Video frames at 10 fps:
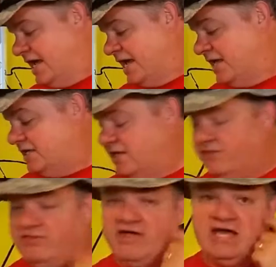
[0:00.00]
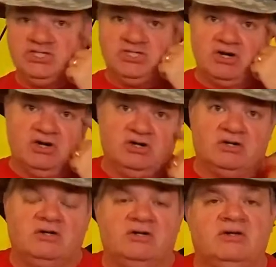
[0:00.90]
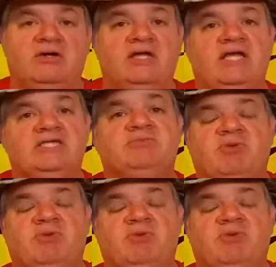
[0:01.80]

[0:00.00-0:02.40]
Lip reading: And that shirt, his